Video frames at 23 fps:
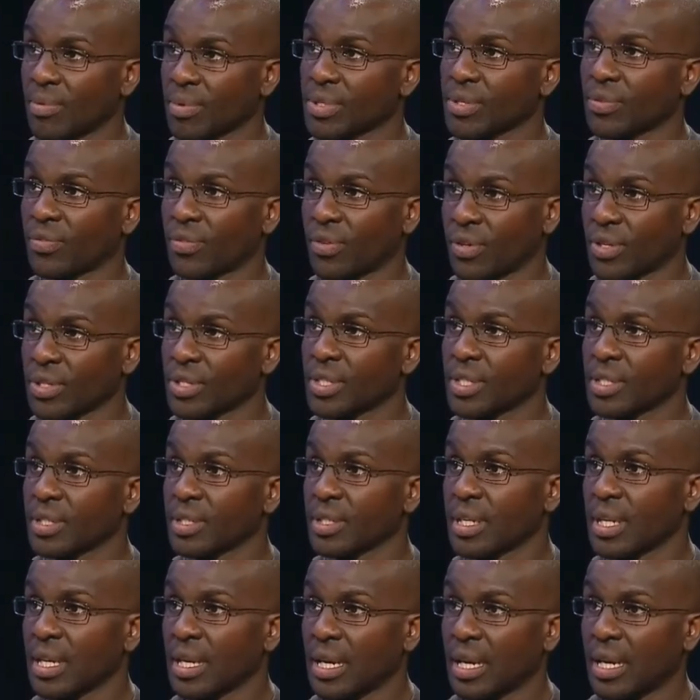was the first,
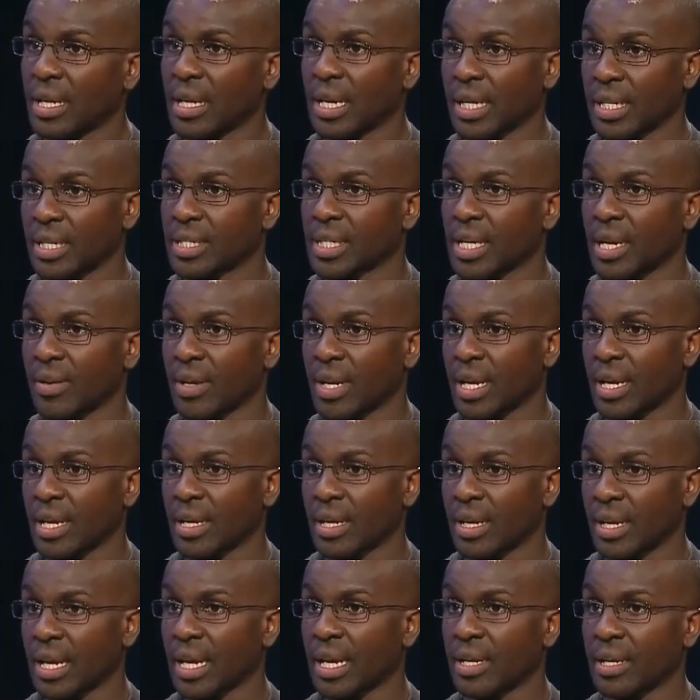and Nike Town
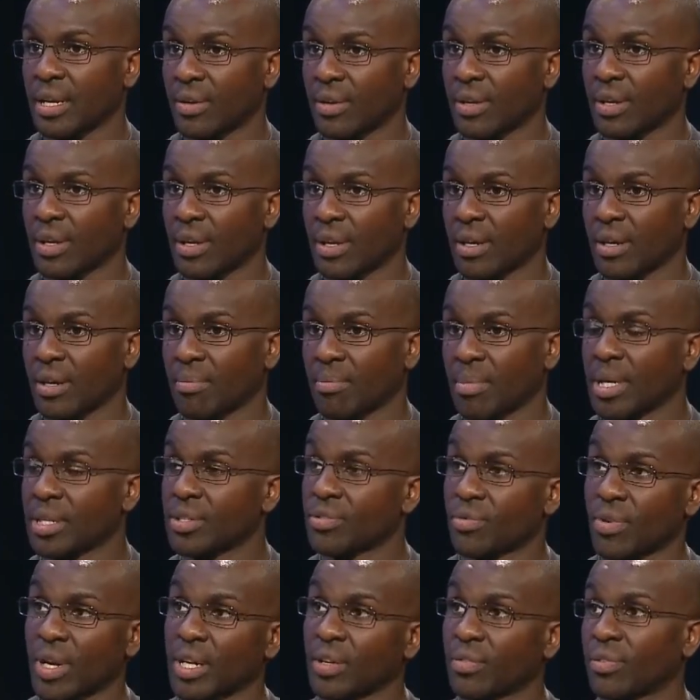ha had a, a,
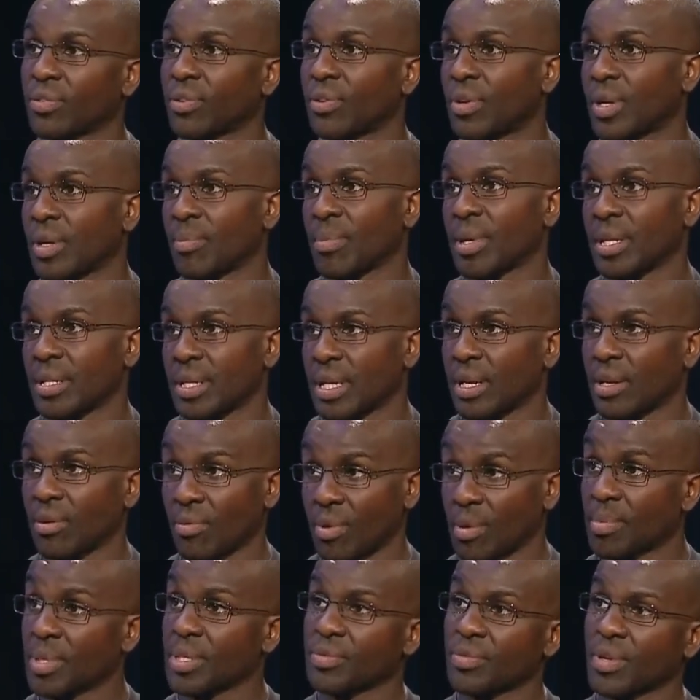men's running floor and a, men and a,
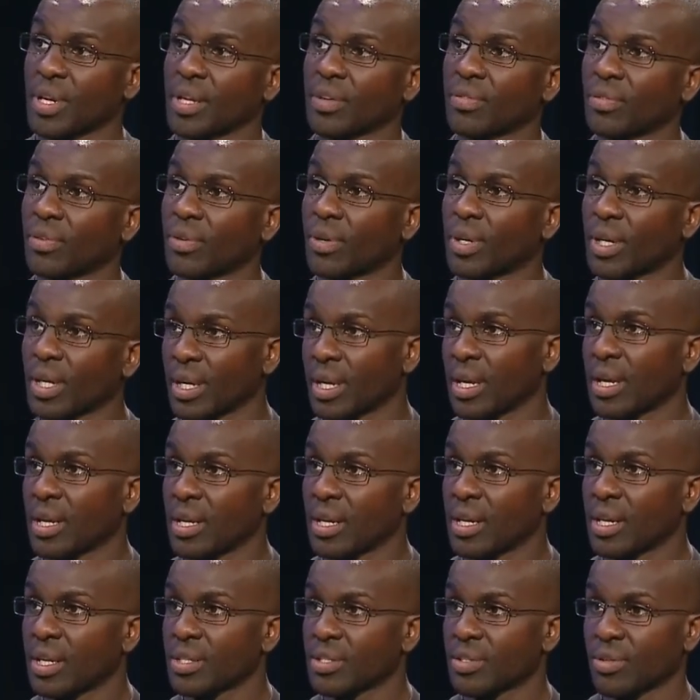women's running floor.
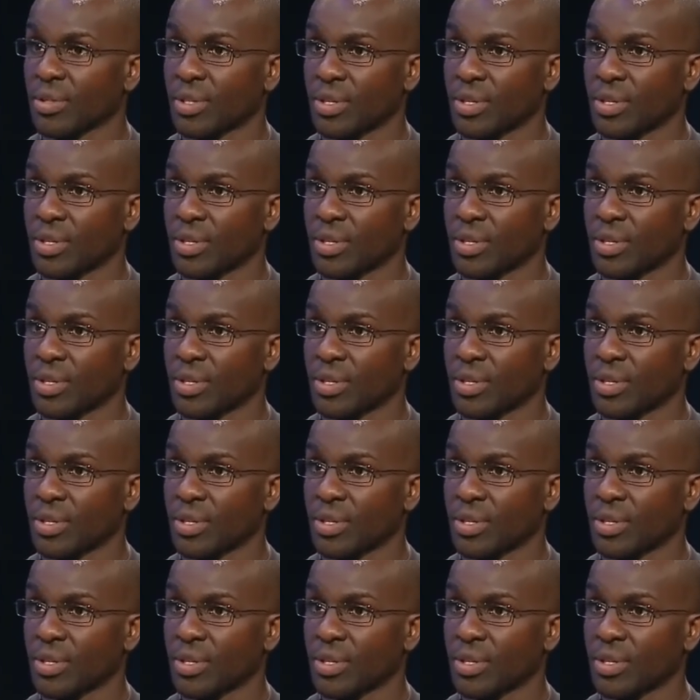That's right. So